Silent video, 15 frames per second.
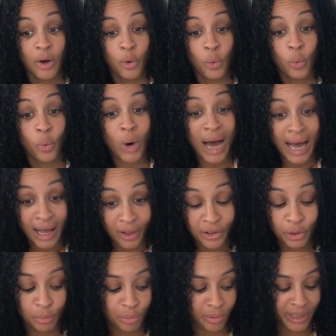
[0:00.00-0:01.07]
while
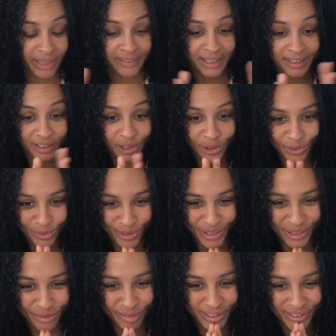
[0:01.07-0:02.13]
you bring that
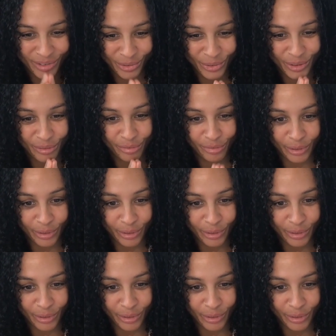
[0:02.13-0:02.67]
union of intuitive